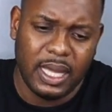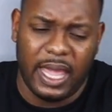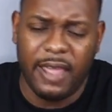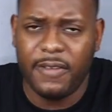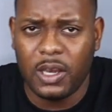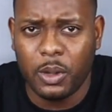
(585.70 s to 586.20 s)

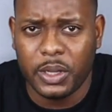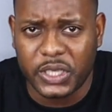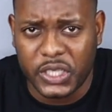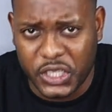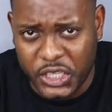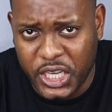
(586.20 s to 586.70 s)
Even though
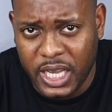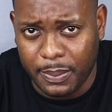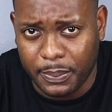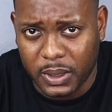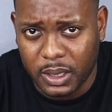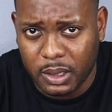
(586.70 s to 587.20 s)
it's
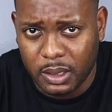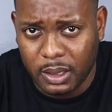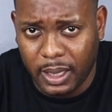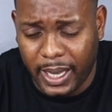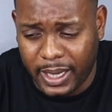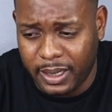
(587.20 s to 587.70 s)
cheap
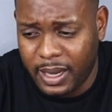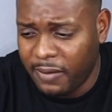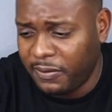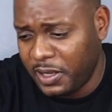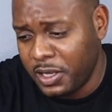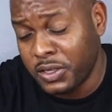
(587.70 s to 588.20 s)
and it
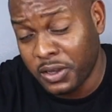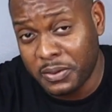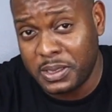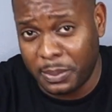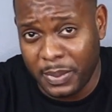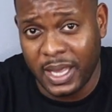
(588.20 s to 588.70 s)
definitely
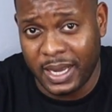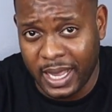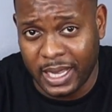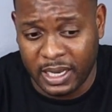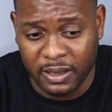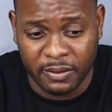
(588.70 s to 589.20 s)
deserves to be a
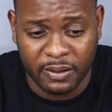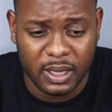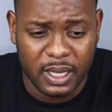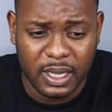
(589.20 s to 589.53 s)
negative,